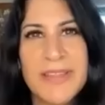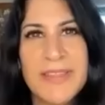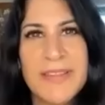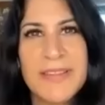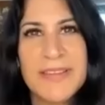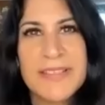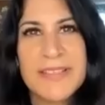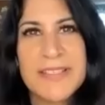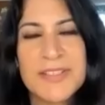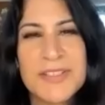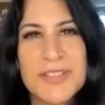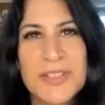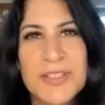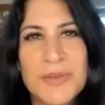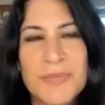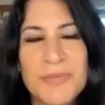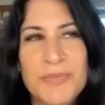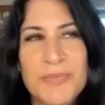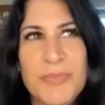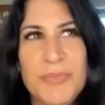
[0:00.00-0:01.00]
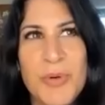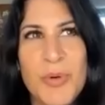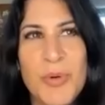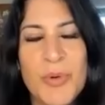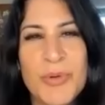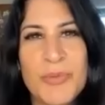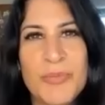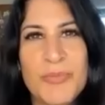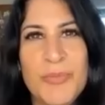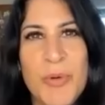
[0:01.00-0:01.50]
I think that's such an
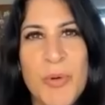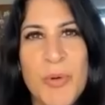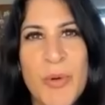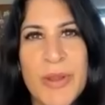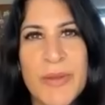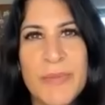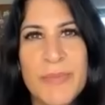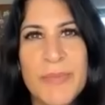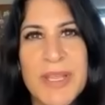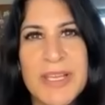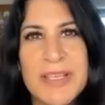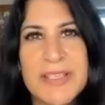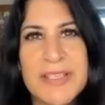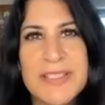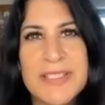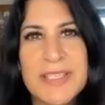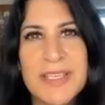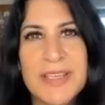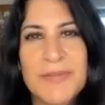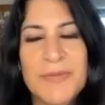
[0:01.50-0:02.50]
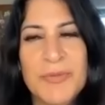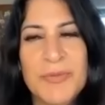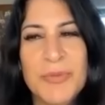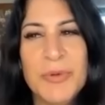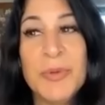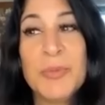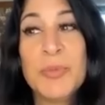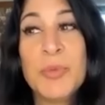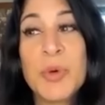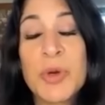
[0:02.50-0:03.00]
important point because if
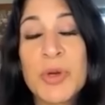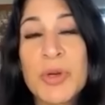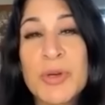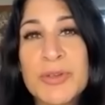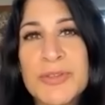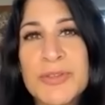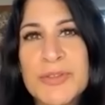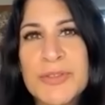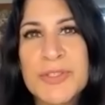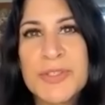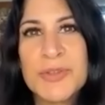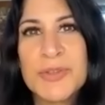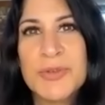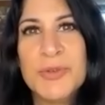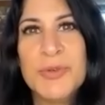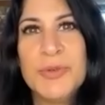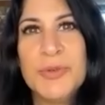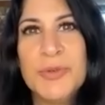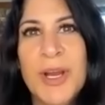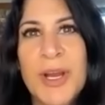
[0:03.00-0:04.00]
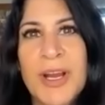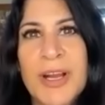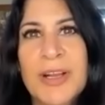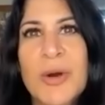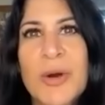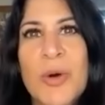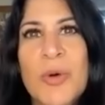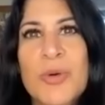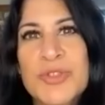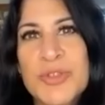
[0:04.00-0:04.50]
we were to
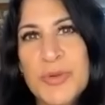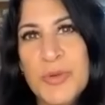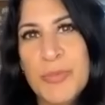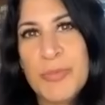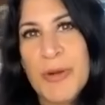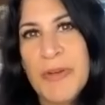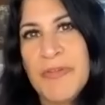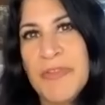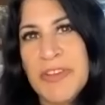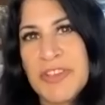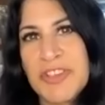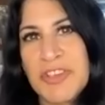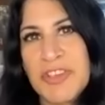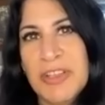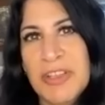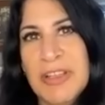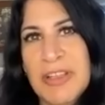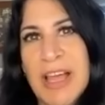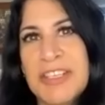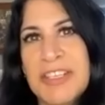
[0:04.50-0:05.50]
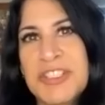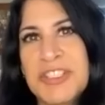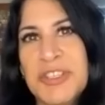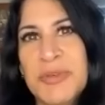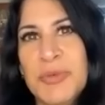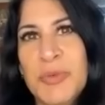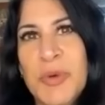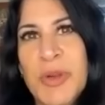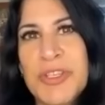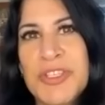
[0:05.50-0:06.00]
go to a provincial
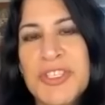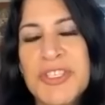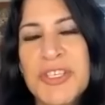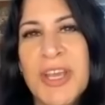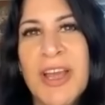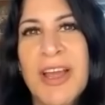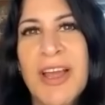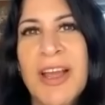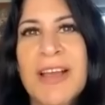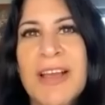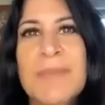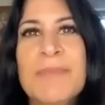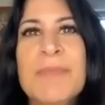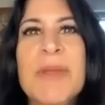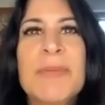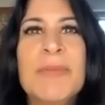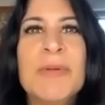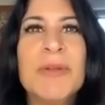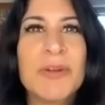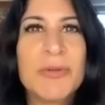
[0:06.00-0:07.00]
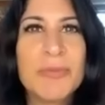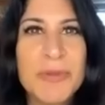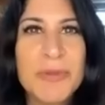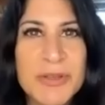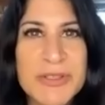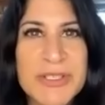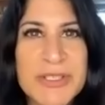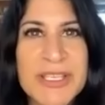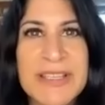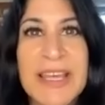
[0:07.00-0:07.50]
election, which people are
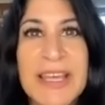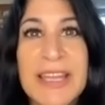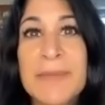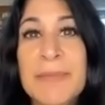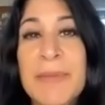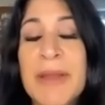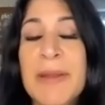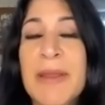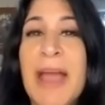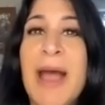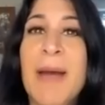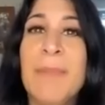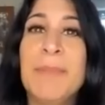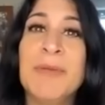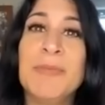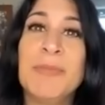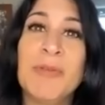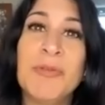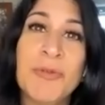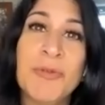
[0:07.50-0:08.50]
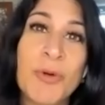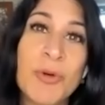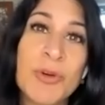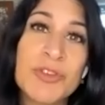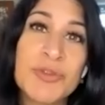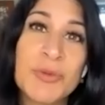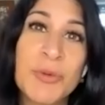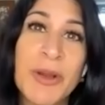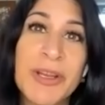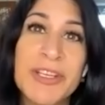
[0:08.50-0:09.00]
musing that it might happen before
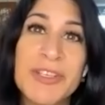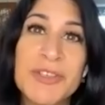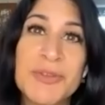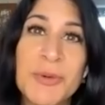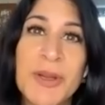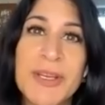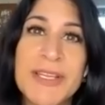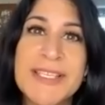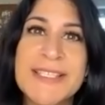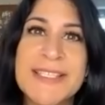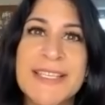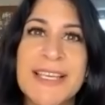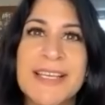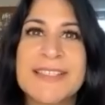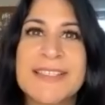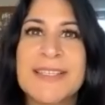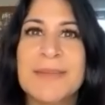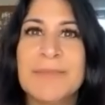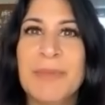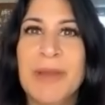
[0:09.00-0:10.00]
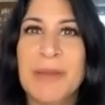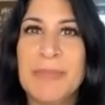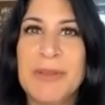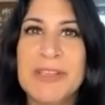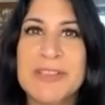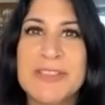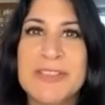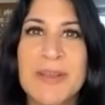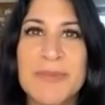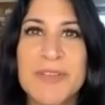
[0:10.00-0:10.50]
2026, it might
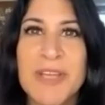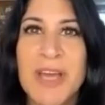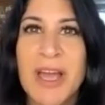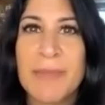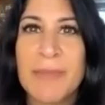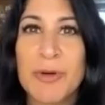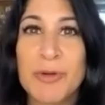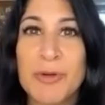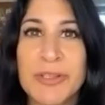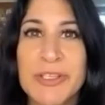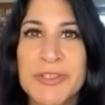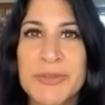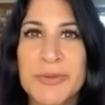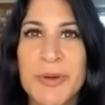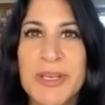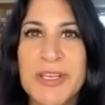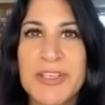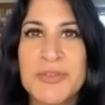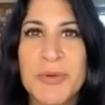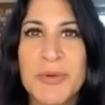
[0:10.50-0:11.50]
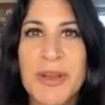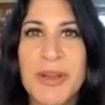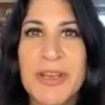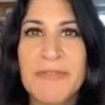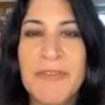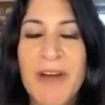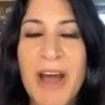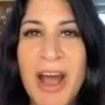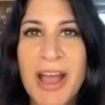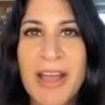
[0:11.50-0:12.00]
be sometime early
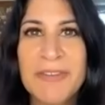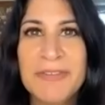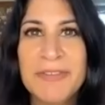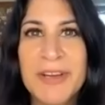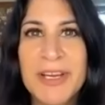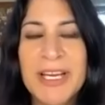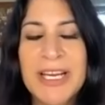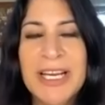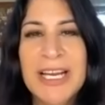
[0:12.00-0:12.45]
2025.